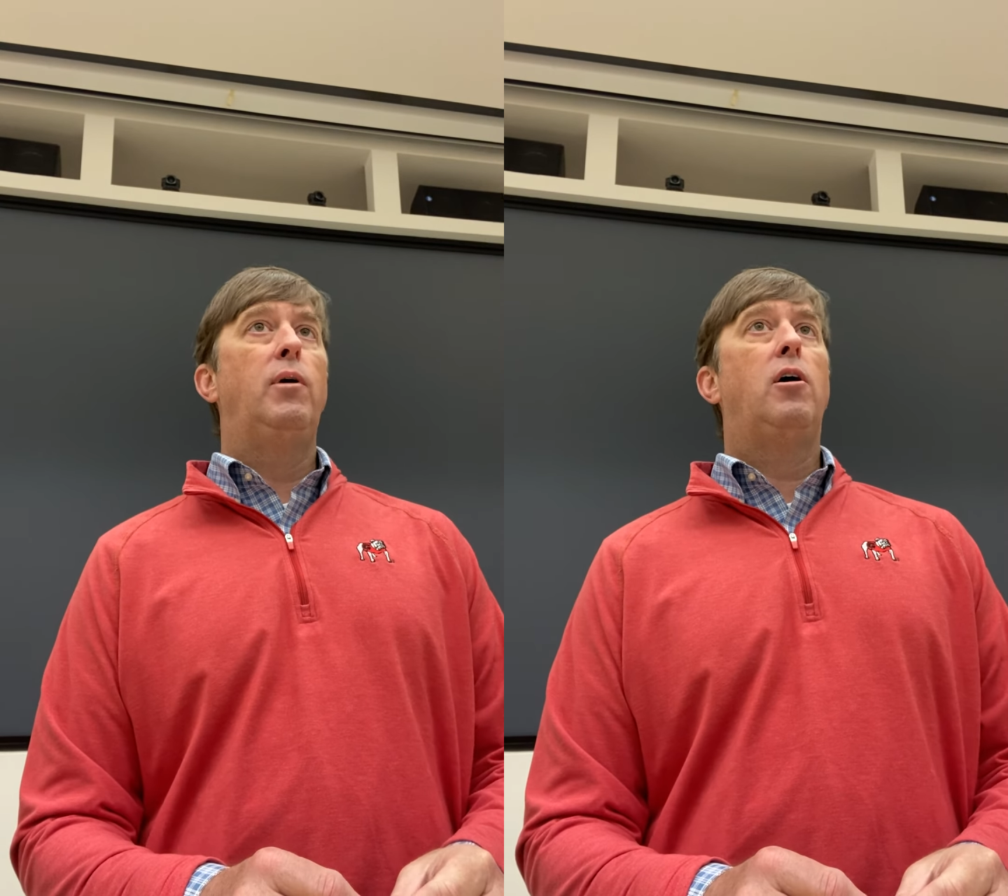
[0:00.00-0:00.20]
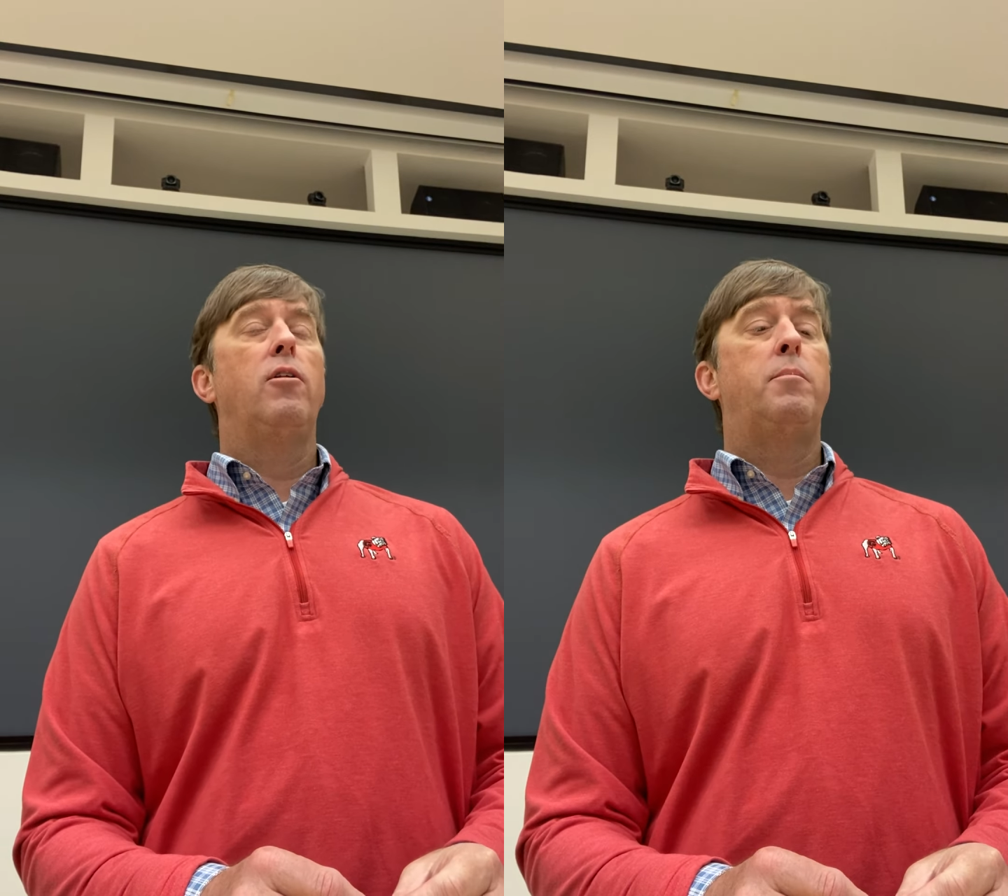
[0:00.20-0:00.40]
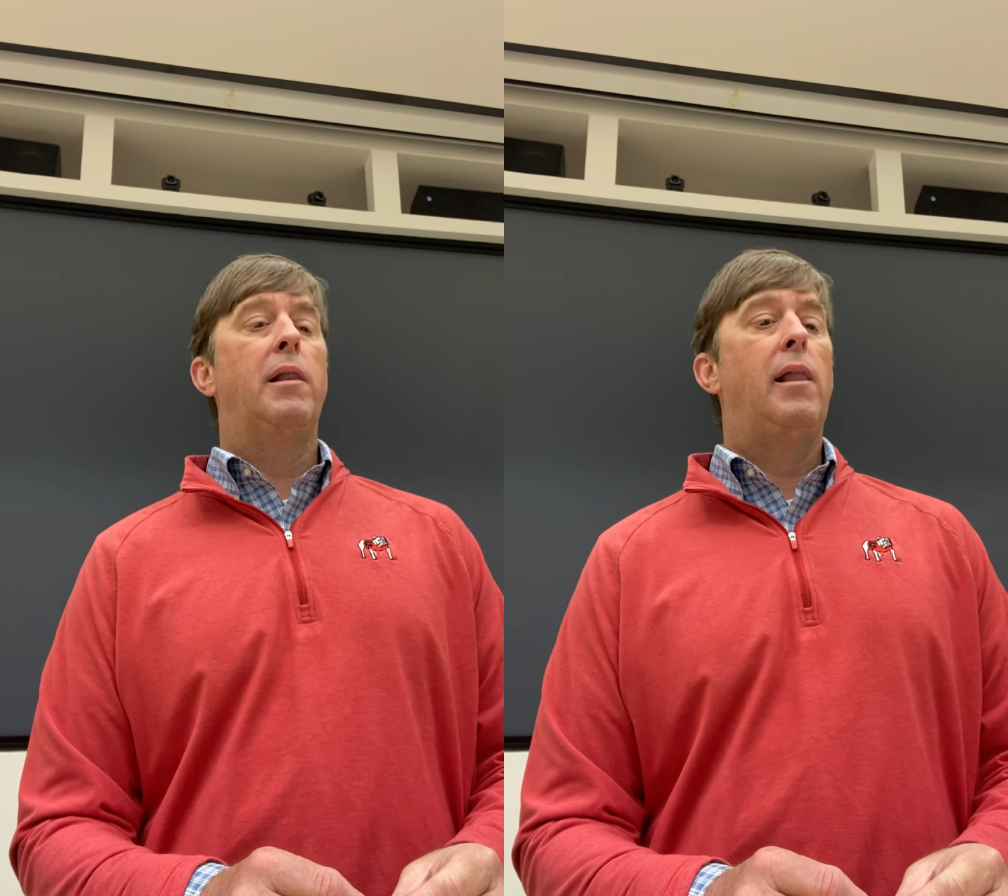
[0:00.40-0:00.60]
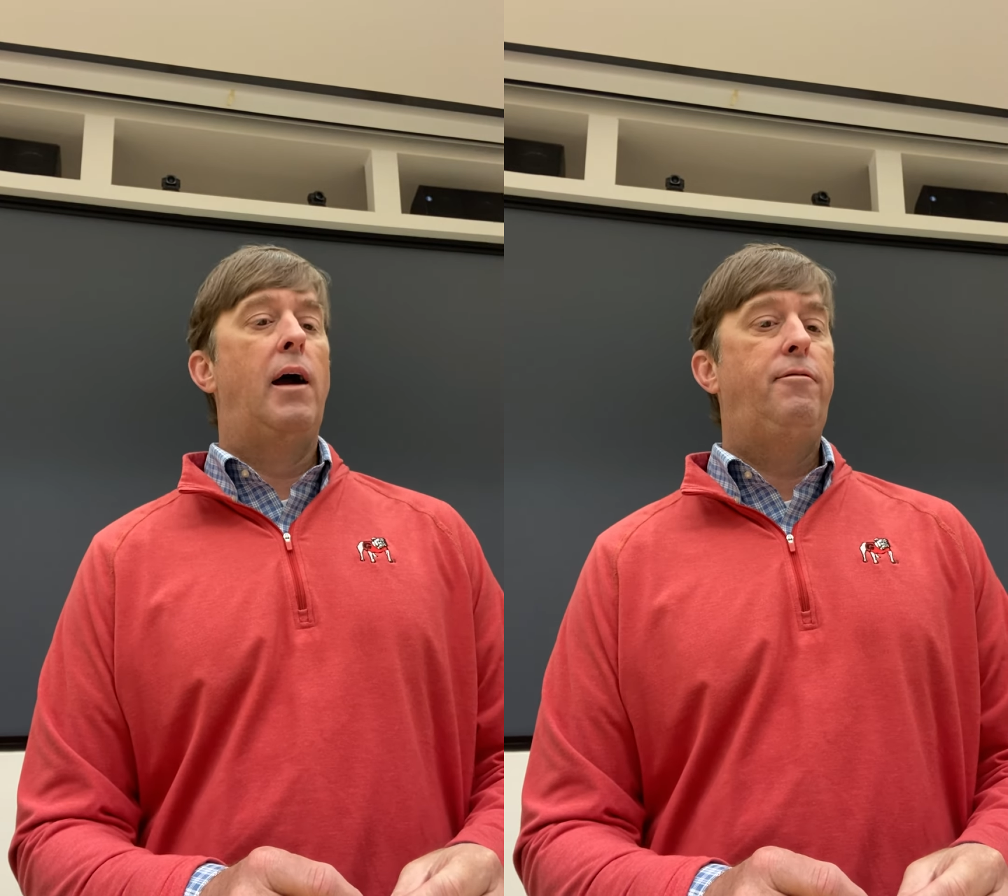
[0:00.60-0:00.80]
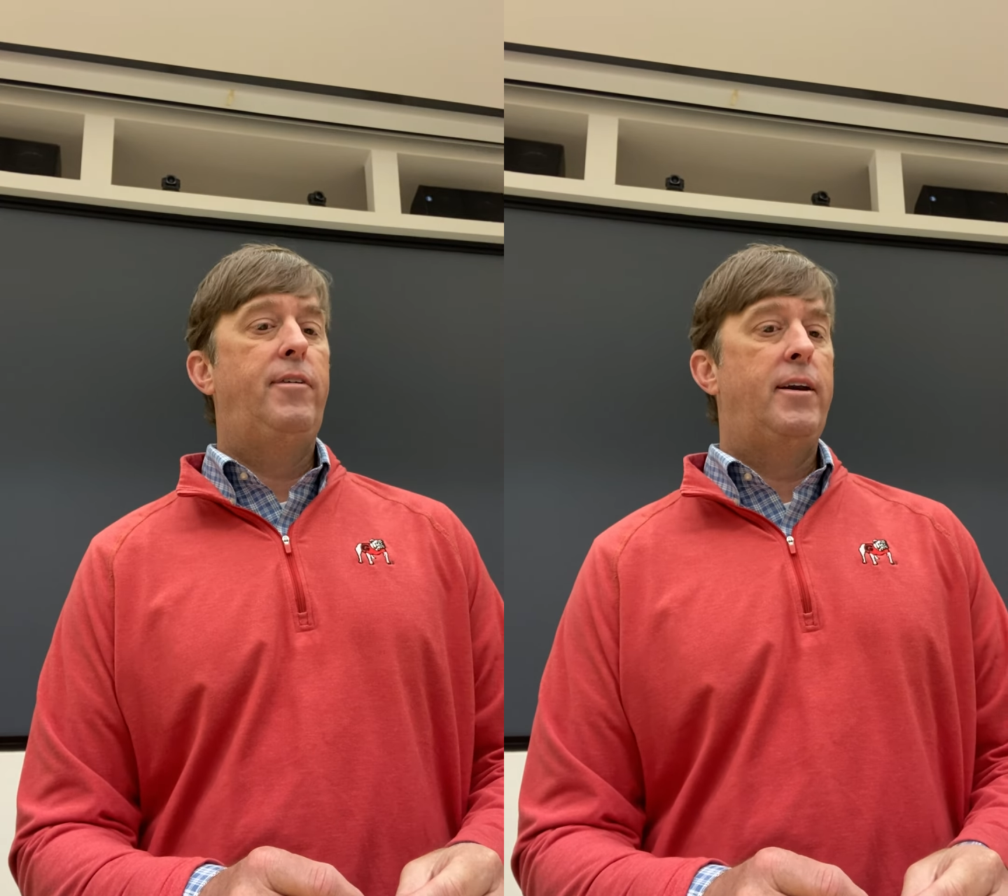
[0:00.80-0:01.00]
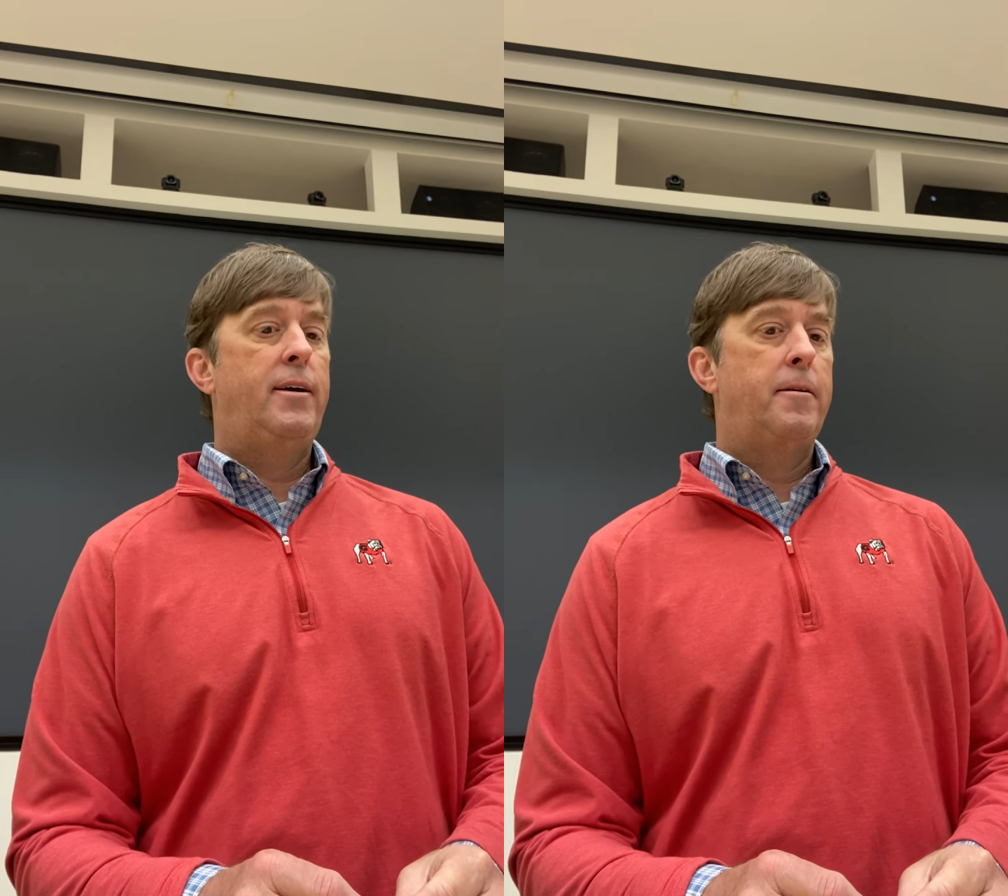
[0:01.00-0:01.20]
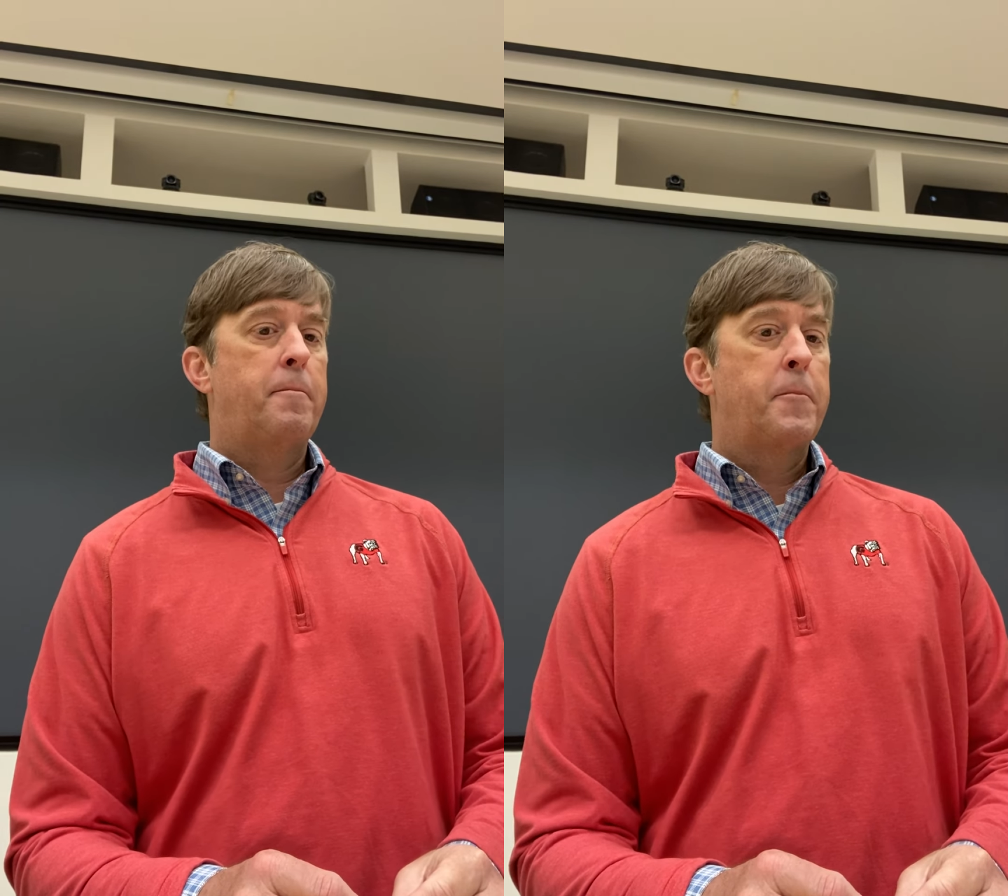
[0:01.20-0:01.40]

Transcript: we call them a life tenant,